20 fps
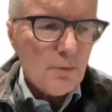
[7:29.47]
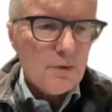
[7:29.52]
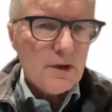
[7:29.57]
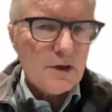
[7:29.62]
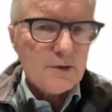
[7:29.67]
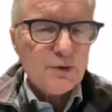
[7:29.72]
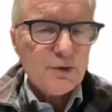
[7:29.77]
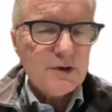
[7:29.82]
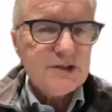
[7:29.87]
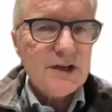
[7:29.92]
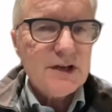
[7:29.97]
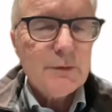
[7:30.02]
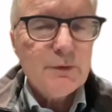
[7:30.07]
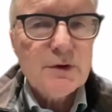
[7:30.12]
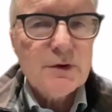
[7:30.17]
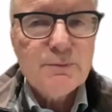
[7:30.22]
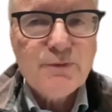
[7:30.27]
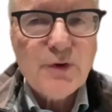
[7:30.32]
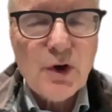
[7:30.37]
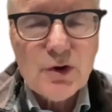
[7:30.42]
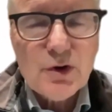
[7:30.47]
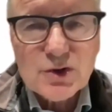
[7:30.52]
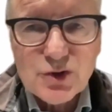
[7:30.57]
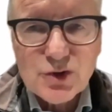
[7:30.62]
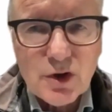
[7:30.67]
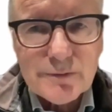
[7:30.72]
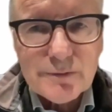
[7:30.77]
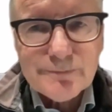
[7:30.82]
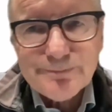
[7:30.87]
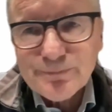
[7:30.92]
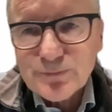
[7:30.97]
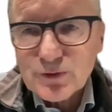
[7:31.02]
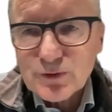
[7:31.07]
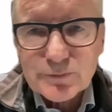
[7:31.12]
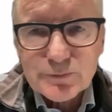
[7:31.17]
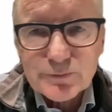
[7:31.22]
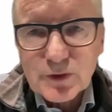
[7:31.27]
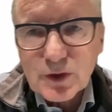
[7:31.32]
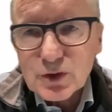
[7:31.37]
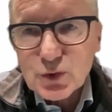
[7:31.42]
that's probably something we focused on
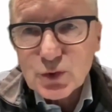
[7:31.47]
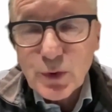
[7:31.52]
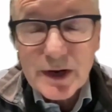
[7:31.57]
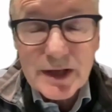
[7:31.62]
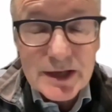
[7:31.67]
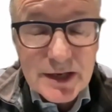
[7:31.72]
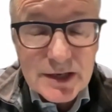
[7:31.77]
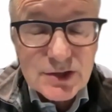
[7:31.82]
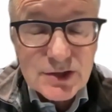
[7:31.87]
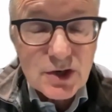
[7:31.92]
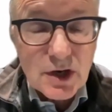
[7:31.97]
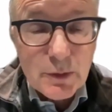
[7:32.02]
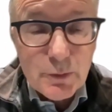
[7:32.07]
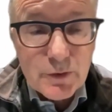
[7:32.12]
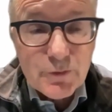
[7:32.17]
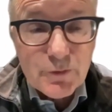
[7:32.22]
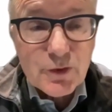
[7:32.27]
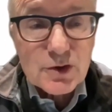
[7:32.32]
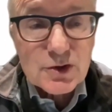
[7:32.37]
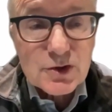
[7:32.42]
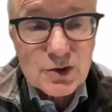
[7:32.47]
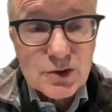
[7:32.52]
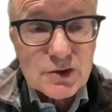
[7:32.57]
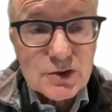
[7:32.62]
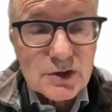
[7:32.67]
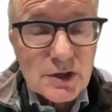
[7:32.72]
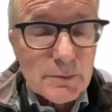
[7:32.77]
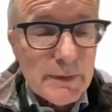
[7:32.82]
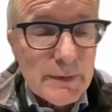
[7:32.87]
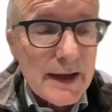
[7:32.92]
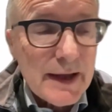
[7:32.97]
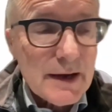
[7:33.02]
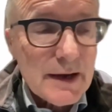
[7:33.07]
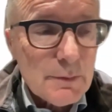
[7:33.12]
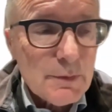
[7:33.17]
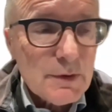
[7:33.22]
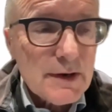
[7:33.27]
20 years ago when we were first using imatinib,